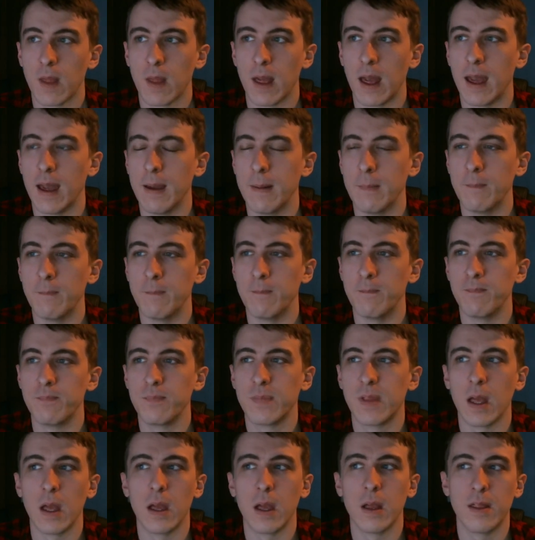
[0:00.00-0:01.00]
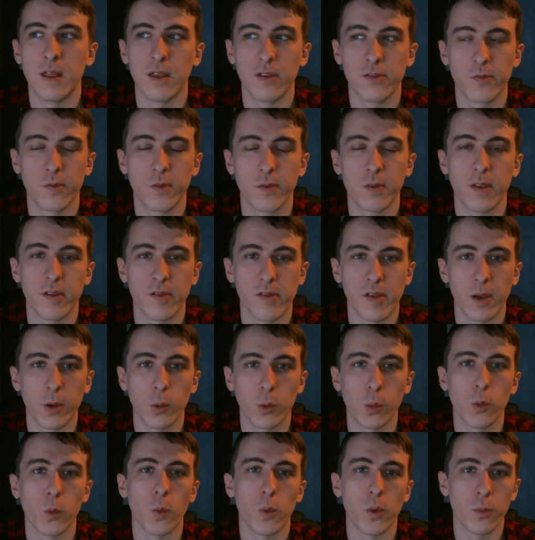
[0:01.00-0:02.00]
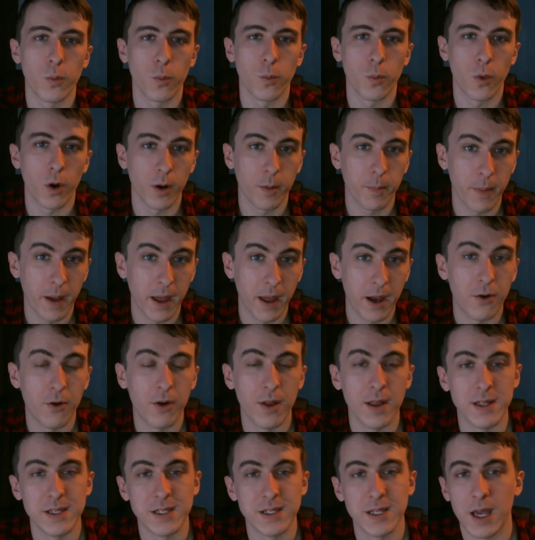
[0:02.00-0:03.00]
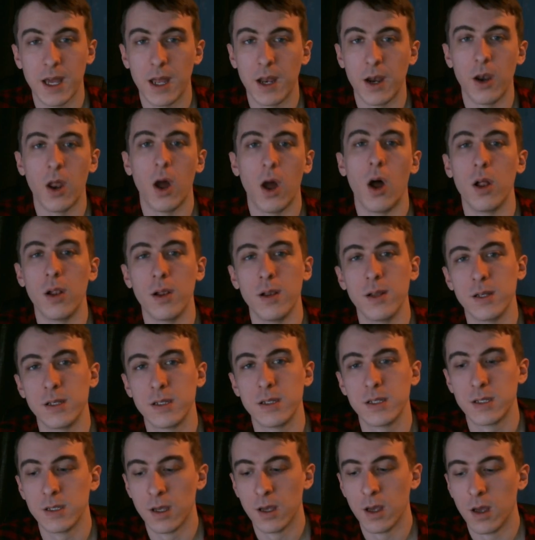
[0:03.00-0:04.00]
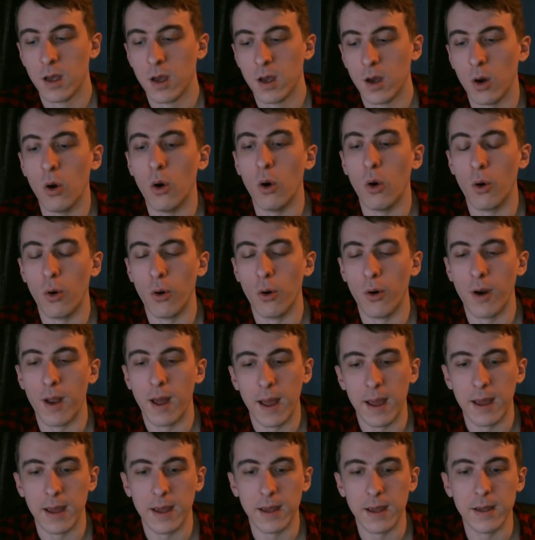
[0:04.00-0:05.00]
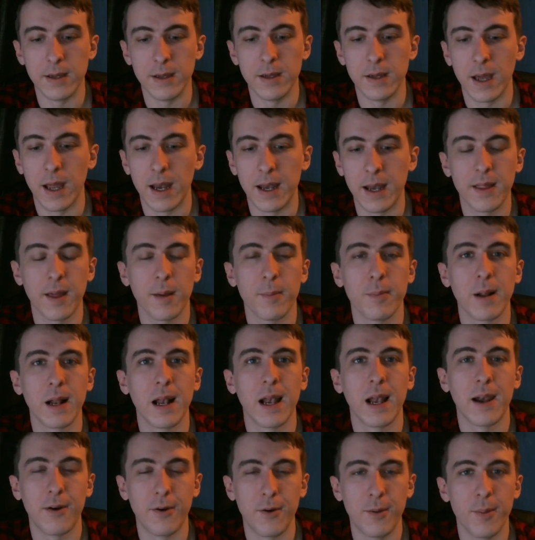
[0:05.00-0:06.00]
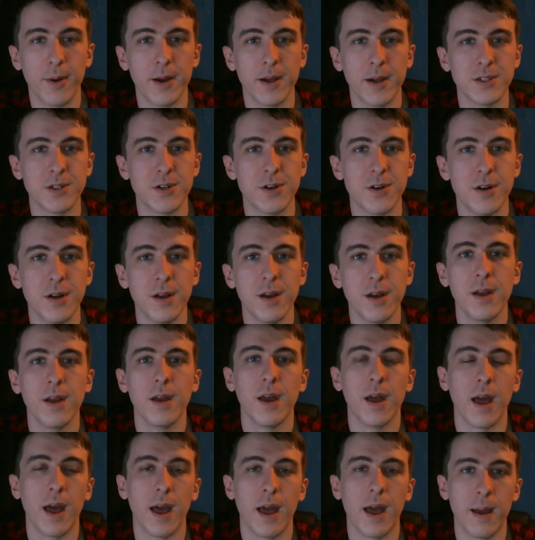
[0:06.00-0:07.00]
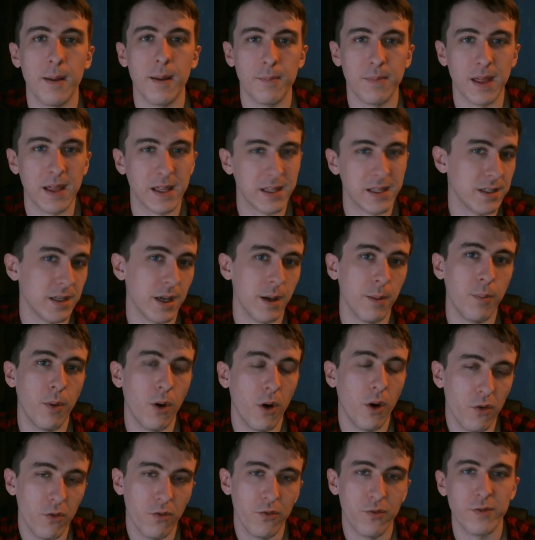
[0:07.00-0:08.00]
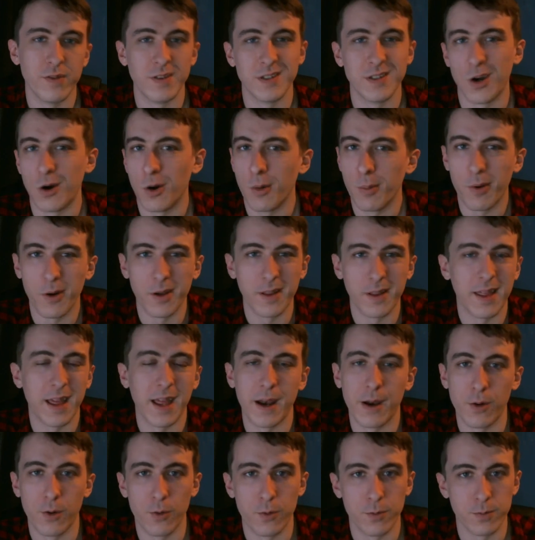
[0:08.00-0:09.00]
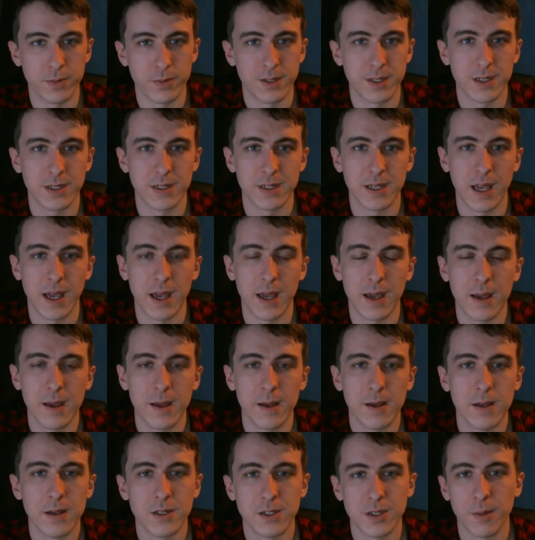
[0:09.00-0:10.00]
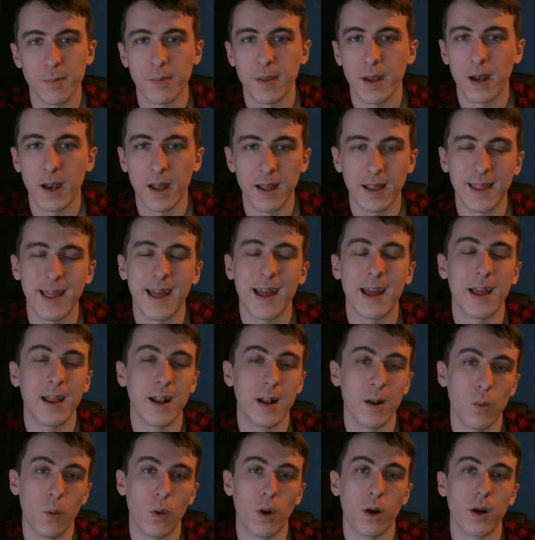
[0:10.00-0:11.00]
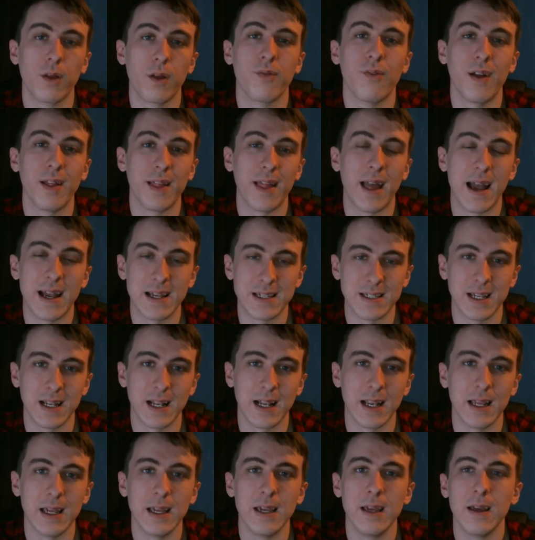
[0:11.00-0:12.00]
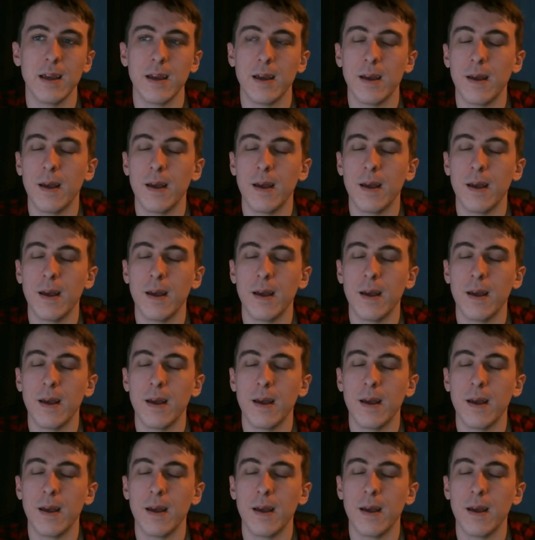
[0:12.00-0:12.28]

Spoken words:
This liquid would work better in say a Nautilus or any type of claramizer that's above 0.8 ohms, say something like that. It'll work fantastically,